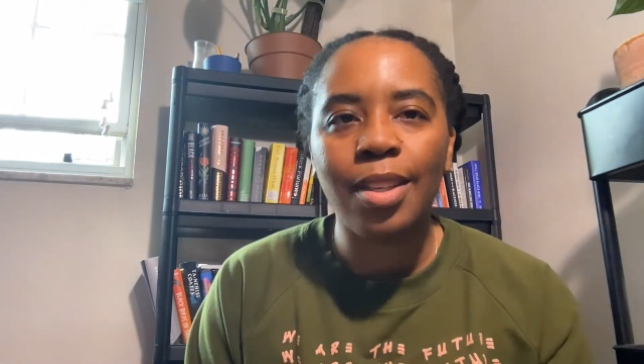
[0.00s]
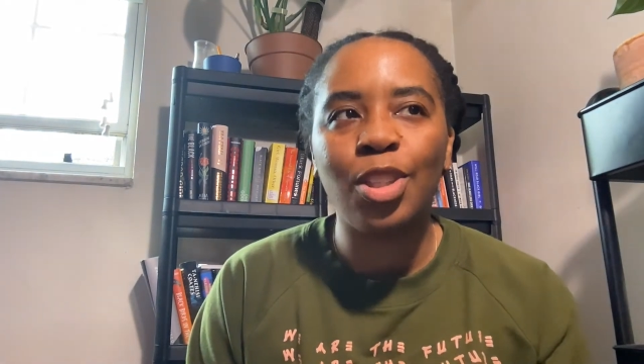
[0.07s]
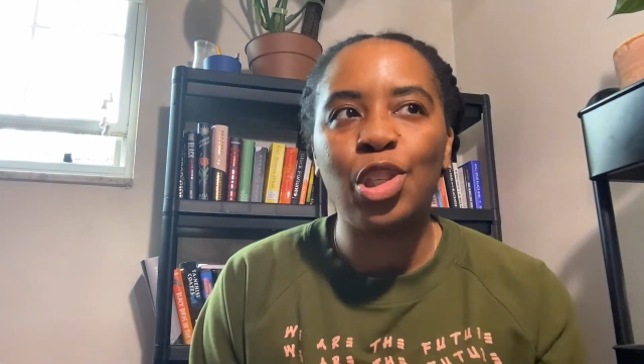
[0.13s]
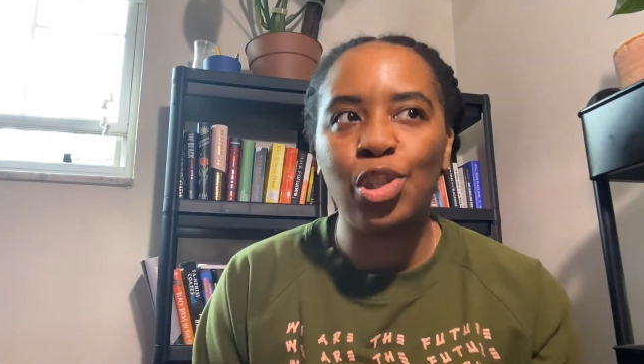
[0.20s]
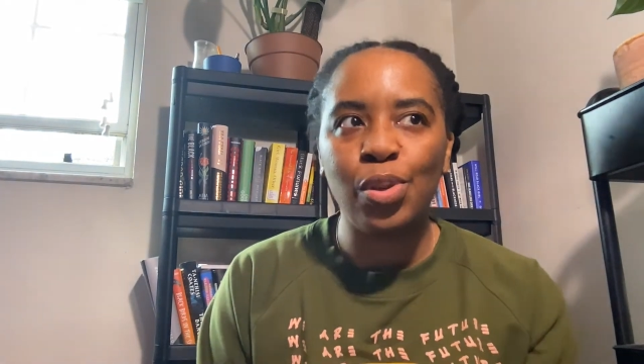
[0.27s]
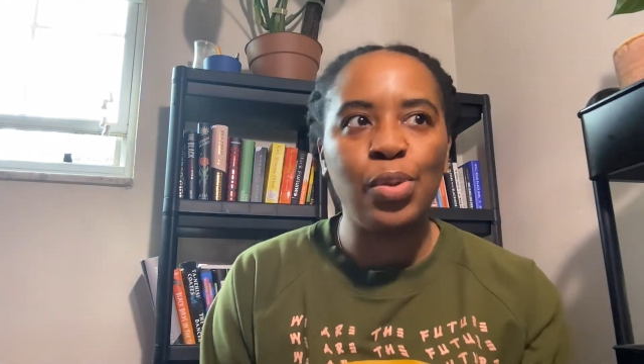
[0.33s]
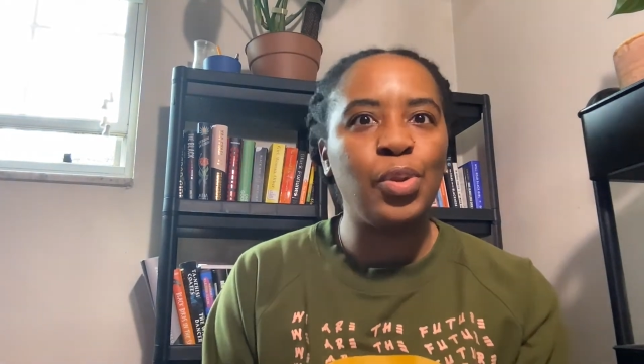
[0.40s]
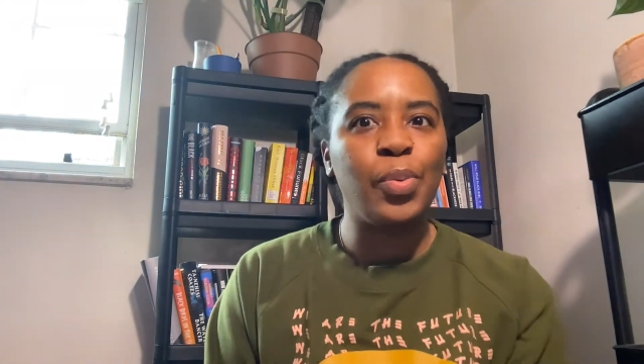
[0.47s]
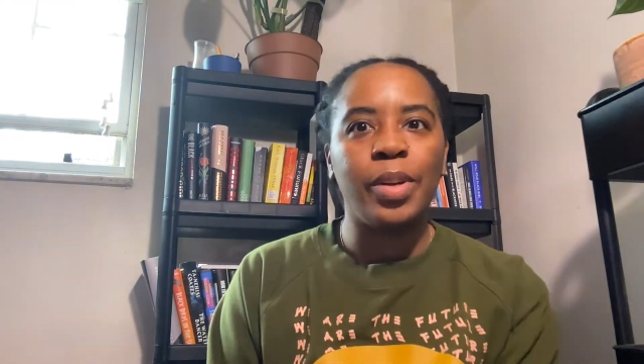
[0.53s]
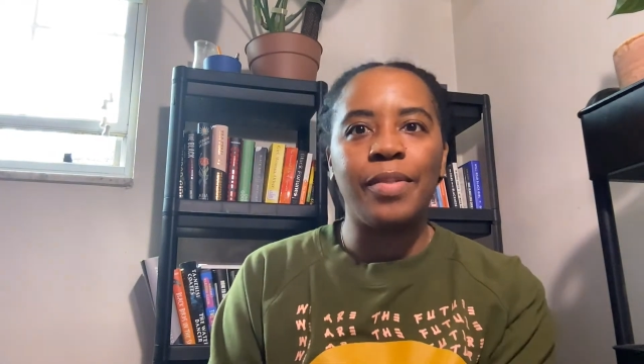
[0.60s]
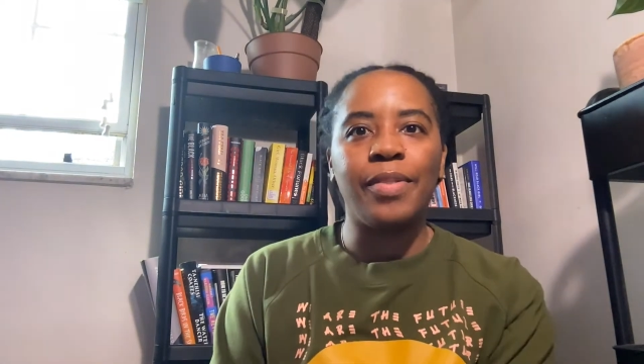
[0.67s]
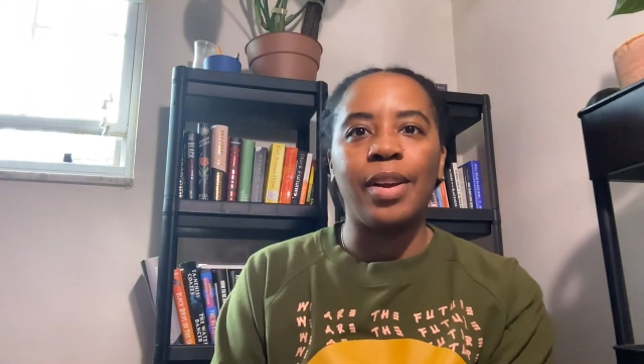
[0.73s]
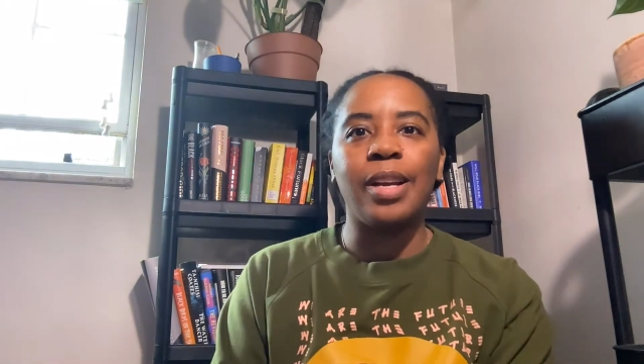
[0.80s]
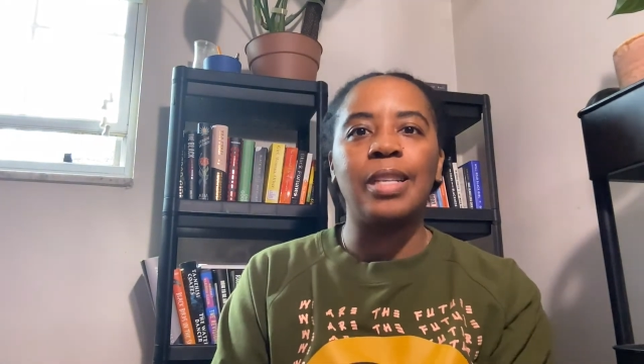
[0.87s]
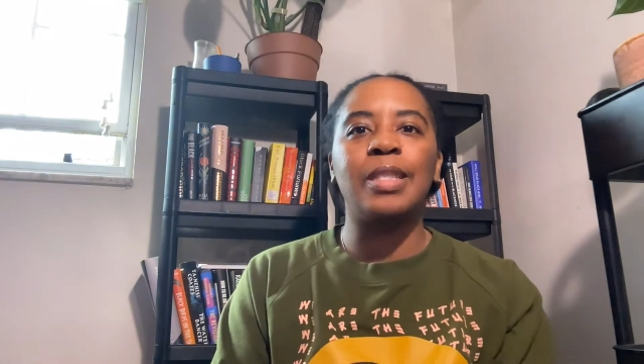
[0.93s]
June
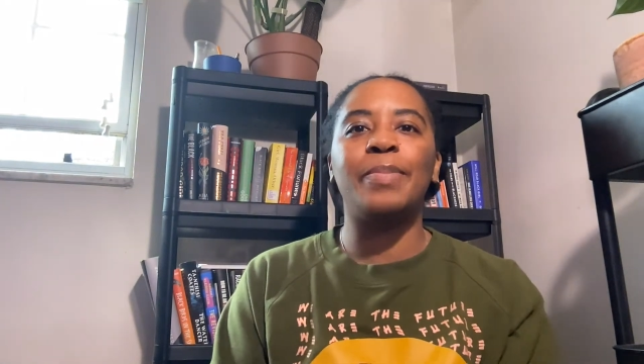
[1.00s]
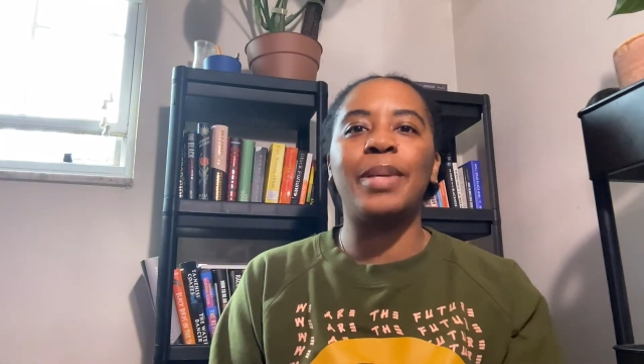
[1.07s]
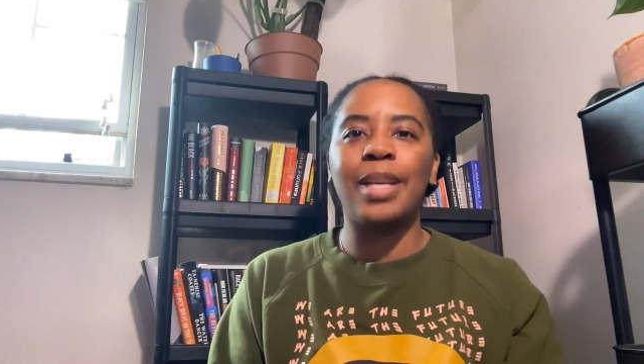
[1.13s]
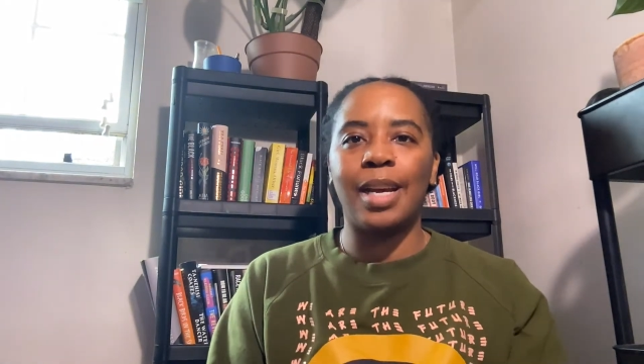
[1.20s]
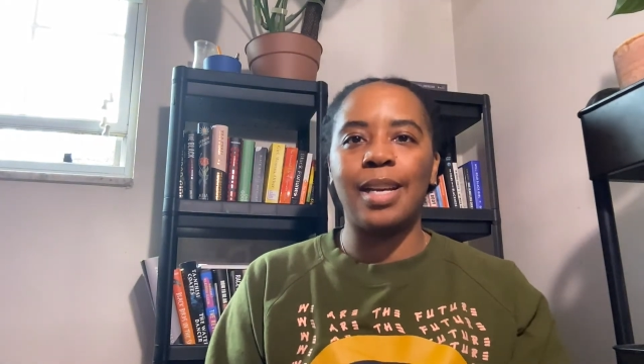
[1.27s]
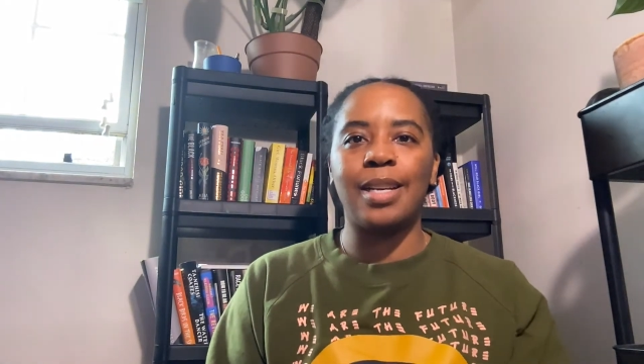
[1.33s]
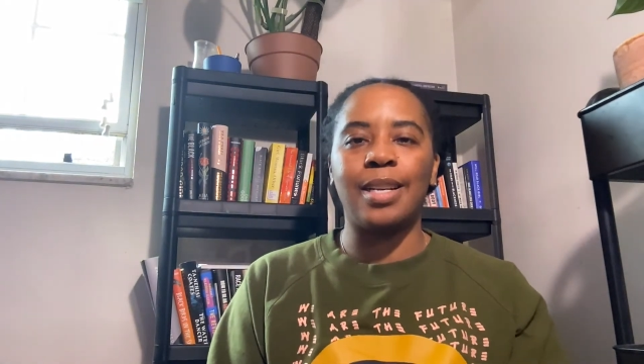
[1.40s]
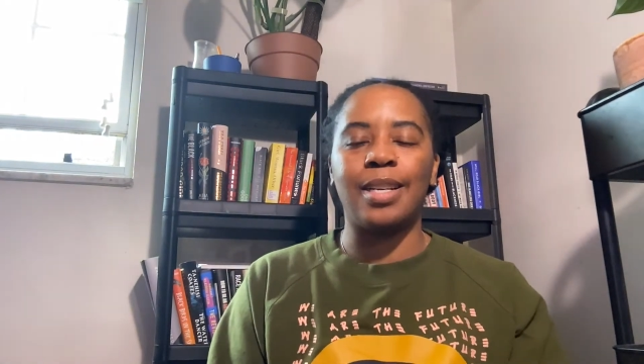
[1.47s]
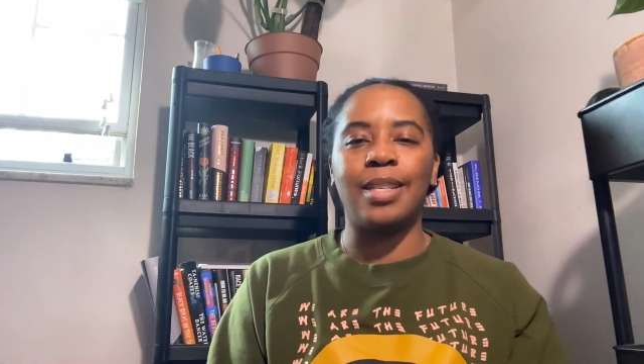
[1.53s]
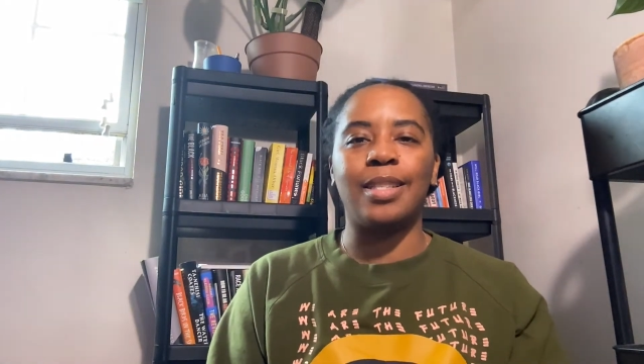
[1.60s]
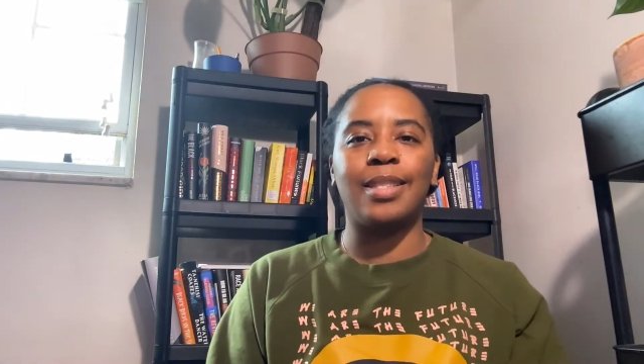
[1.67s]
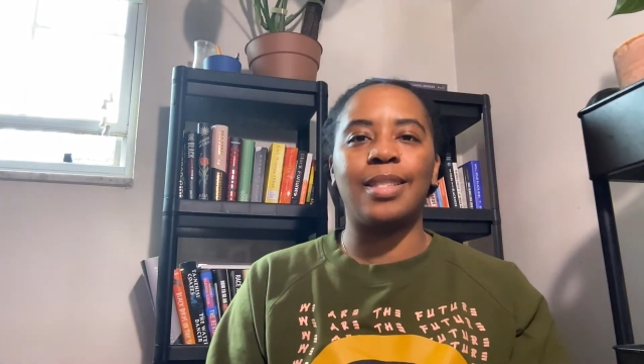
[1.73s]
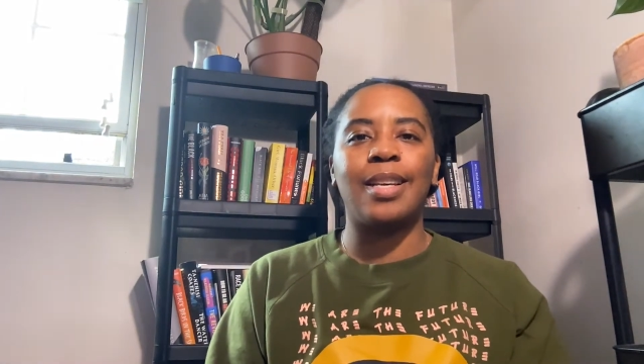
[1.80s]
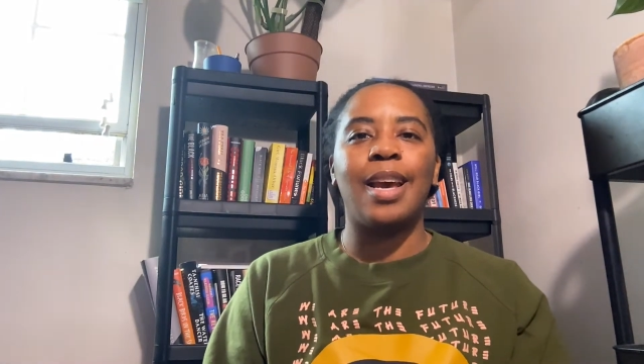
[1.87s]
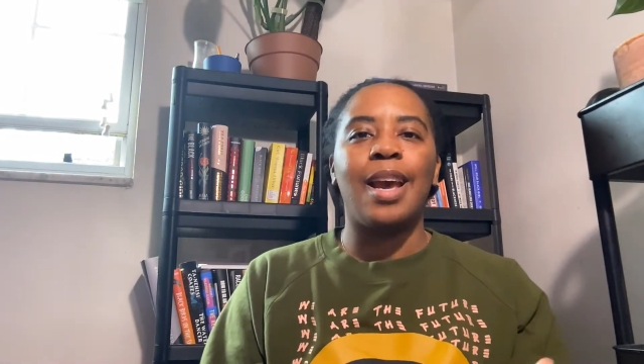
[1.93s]
21st because